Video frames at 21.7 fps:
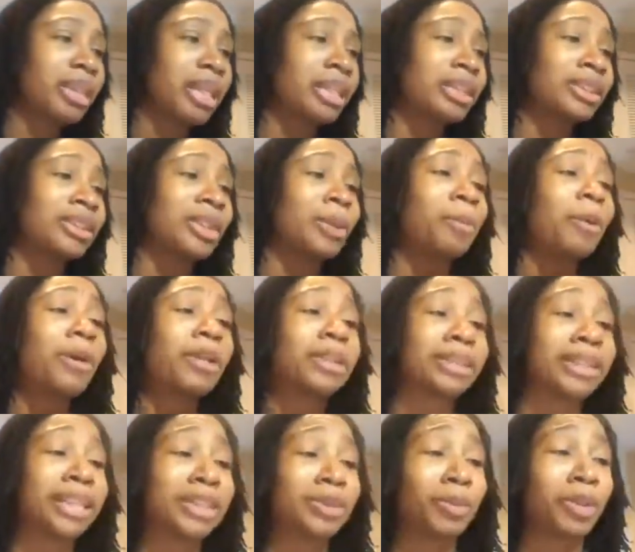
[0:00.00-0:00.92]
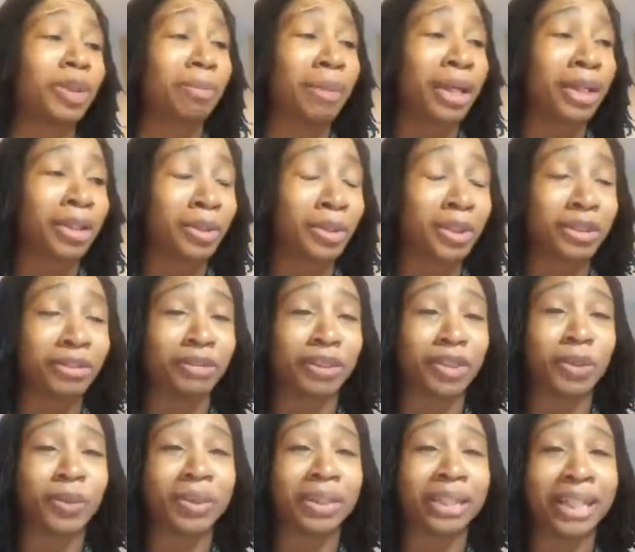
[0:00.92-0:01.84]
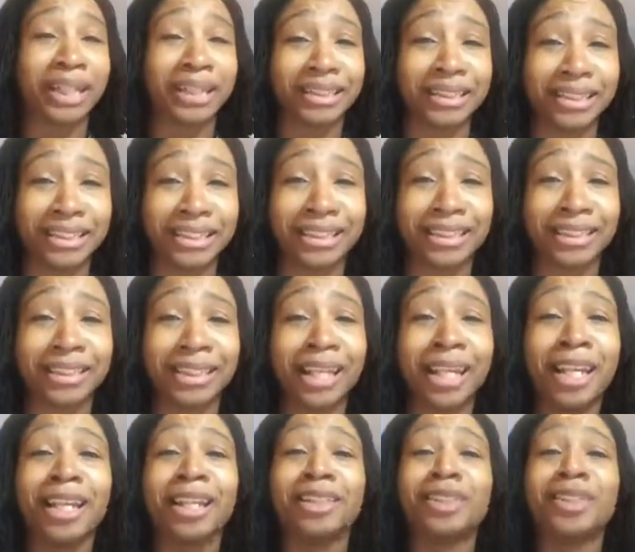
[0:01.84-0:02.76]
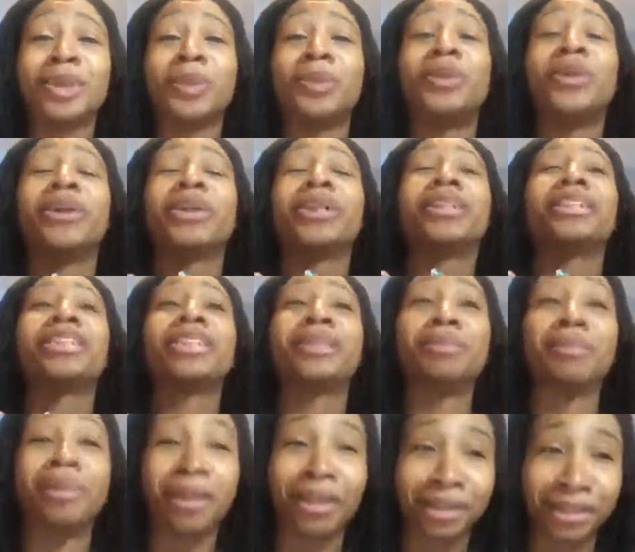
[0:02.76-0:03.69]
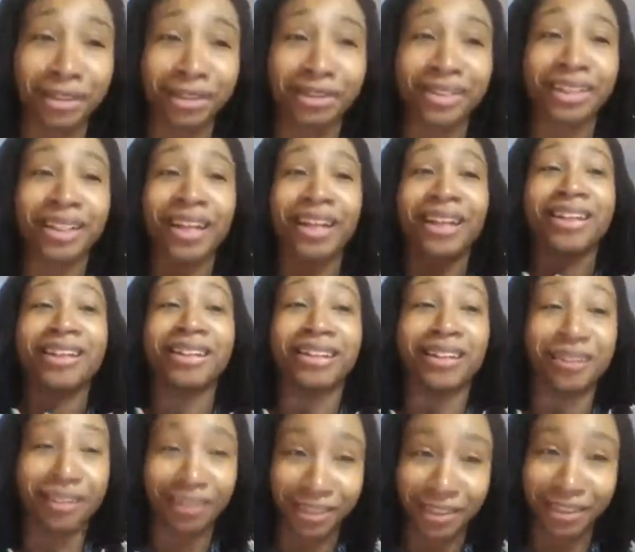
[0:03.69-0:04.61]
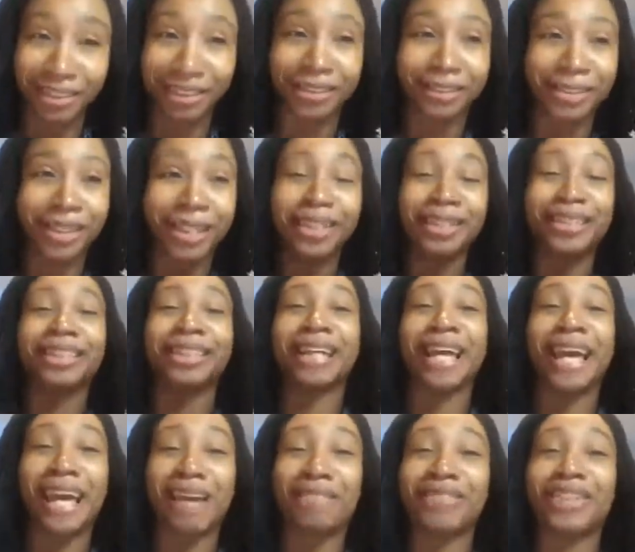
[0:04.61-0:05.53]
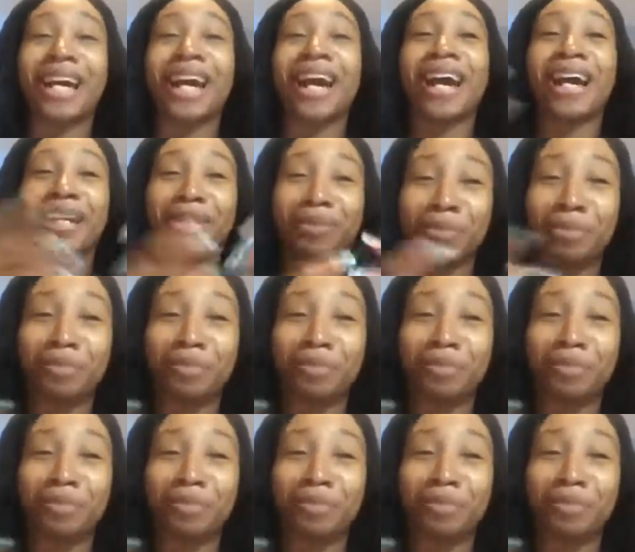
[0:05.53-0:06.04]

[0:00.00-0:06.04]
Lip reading: And so personally, that's one of my goals for 2018, to work smarter and not harder, to have God